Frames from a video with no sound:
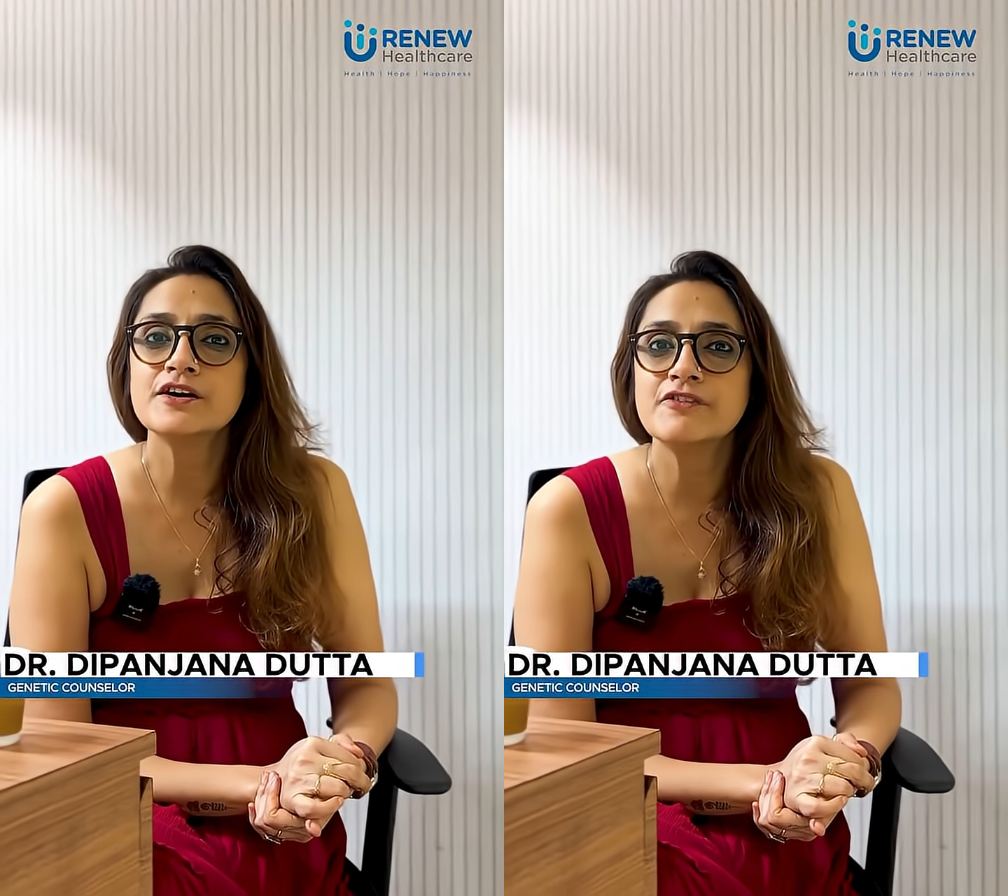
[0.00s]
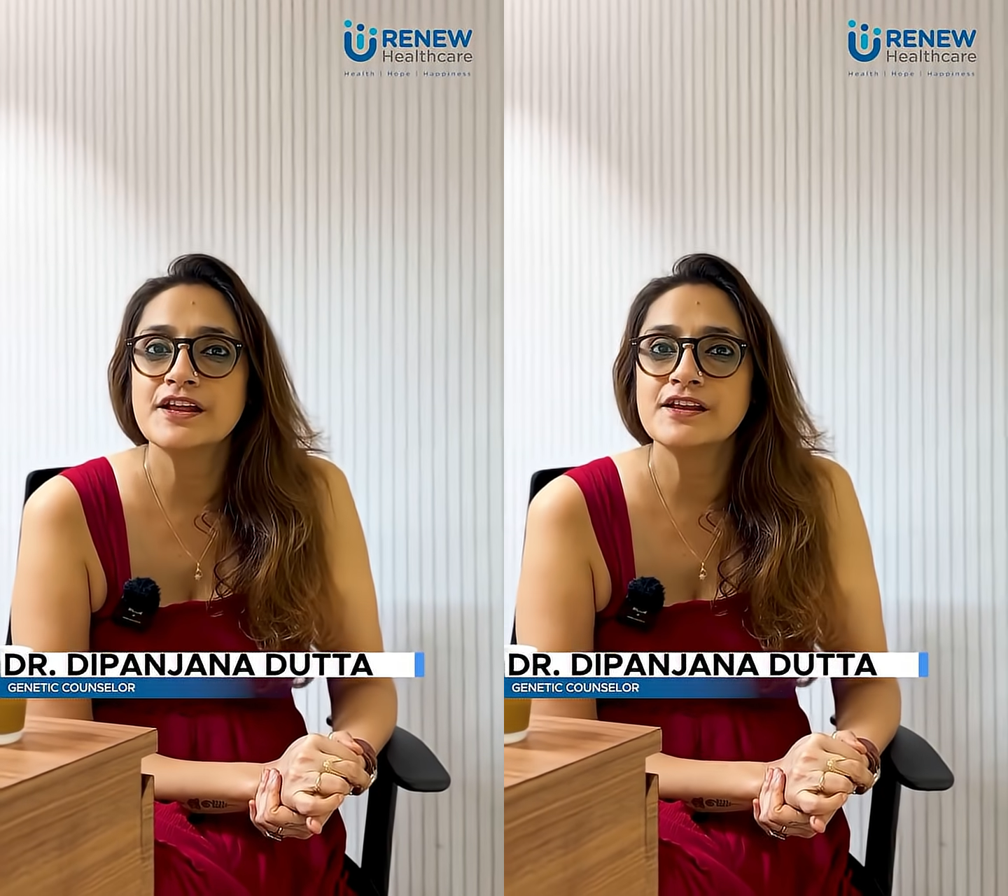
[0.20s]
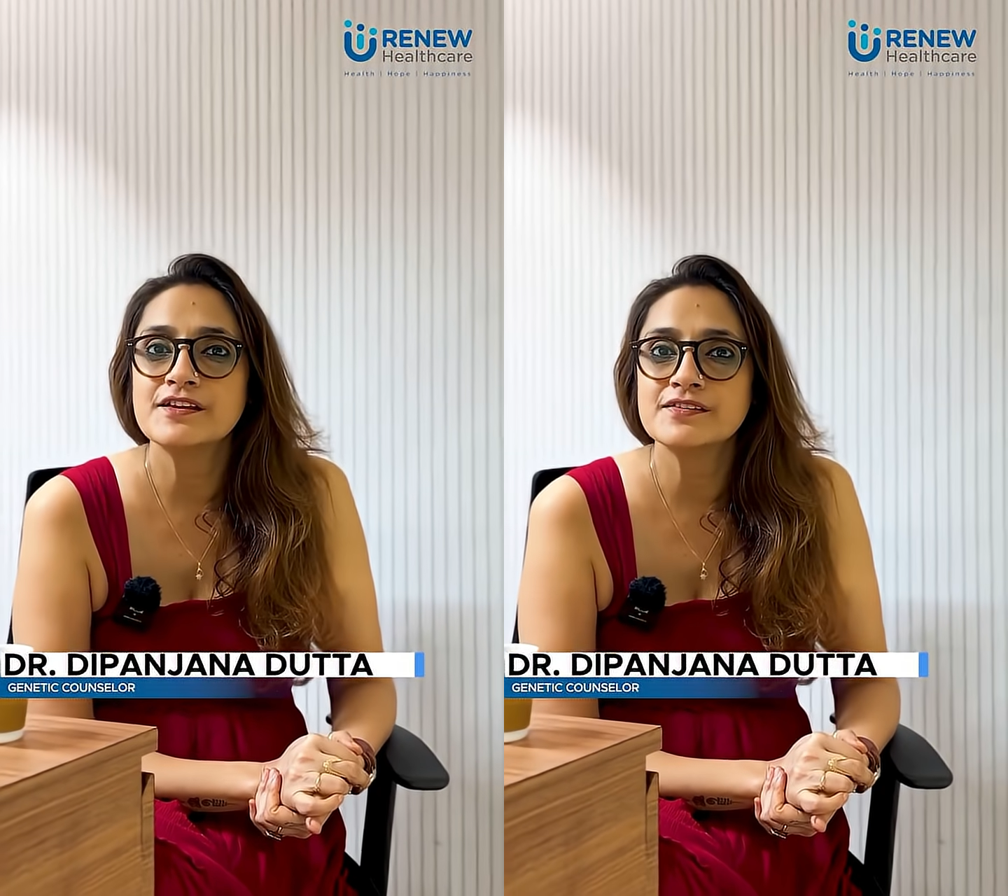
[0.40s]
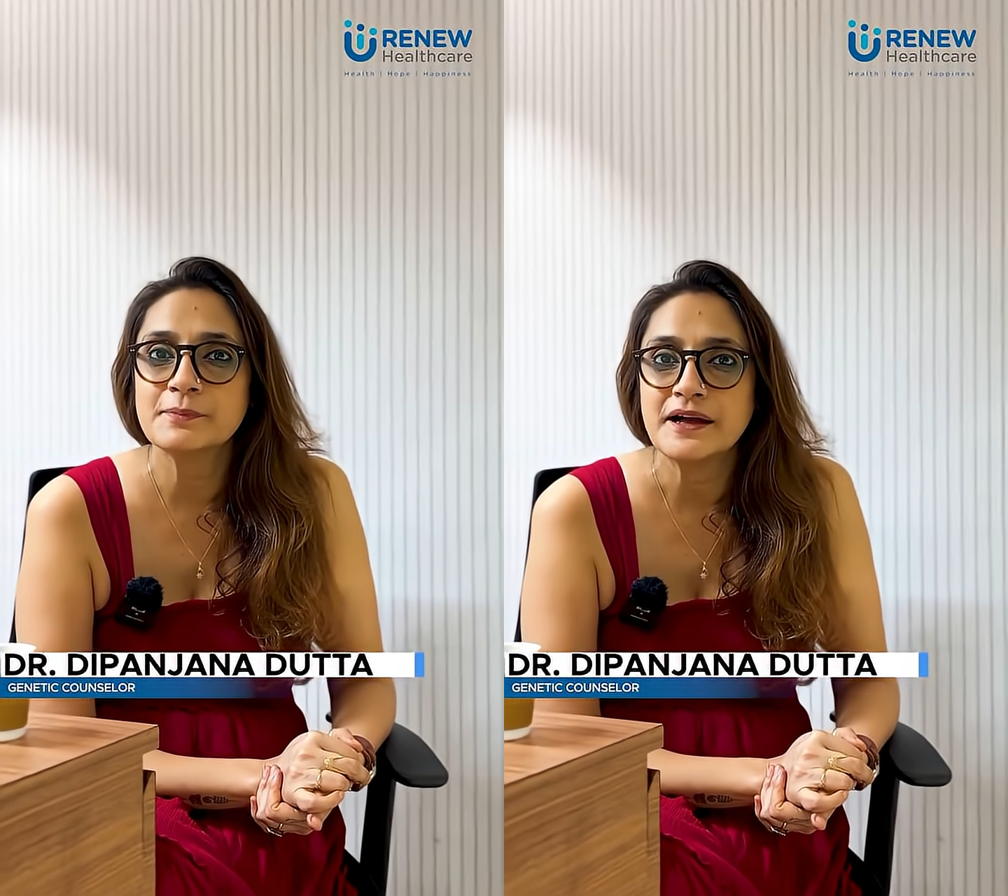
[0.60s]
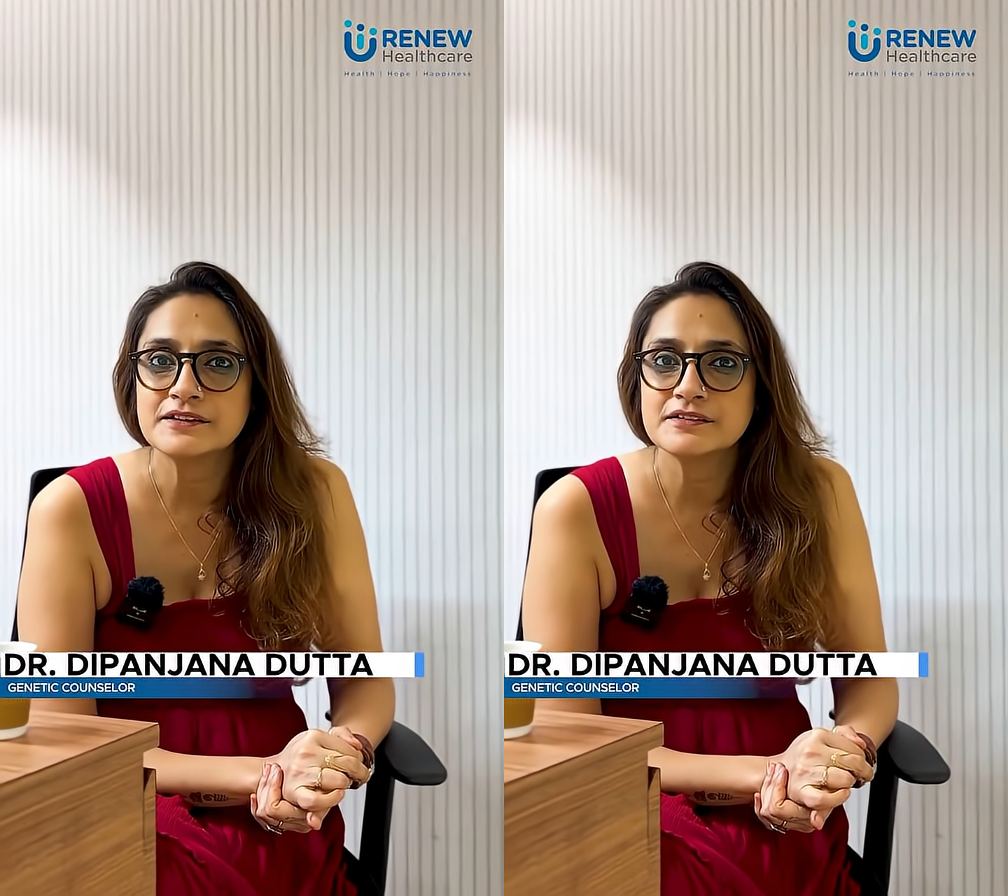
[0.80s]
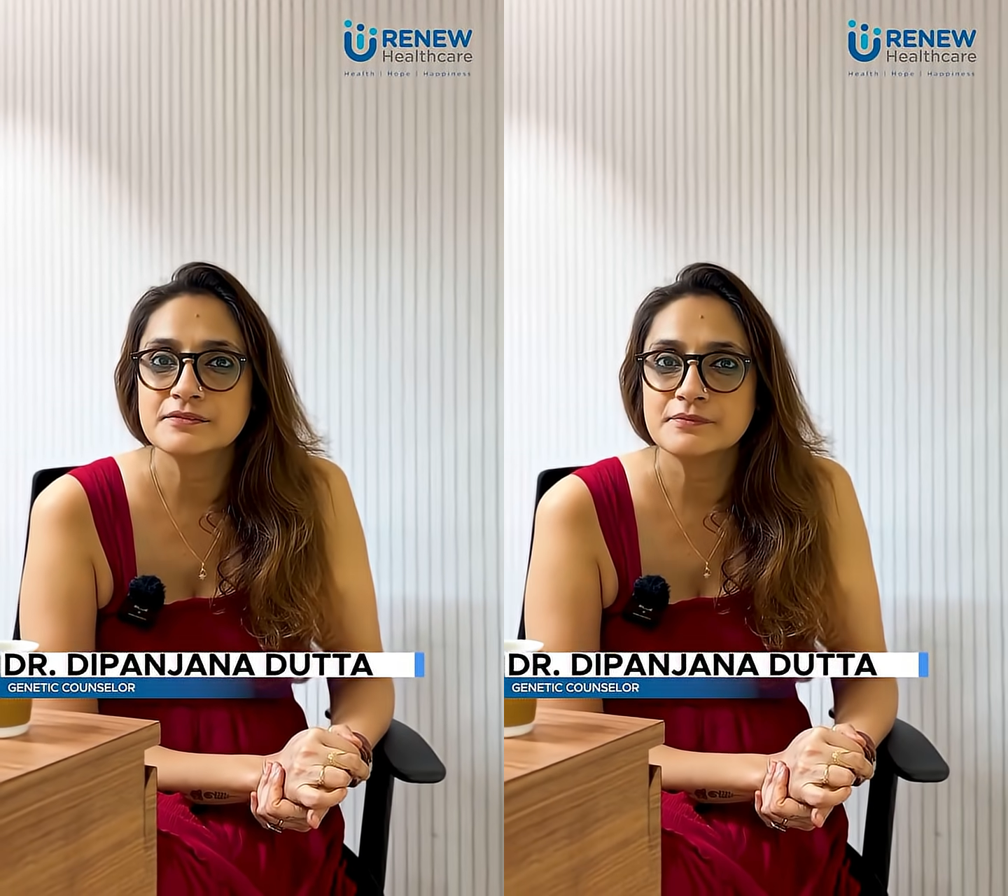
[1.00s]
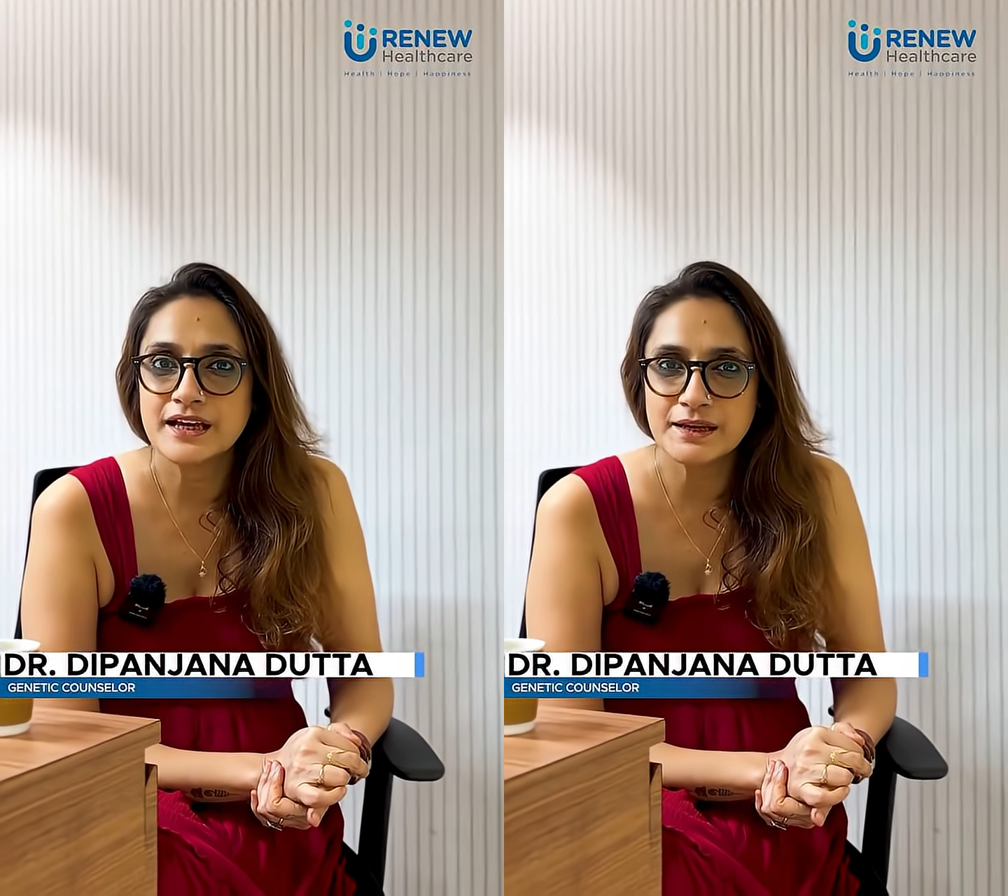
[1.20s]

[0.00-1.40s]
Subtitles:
Awareness Month.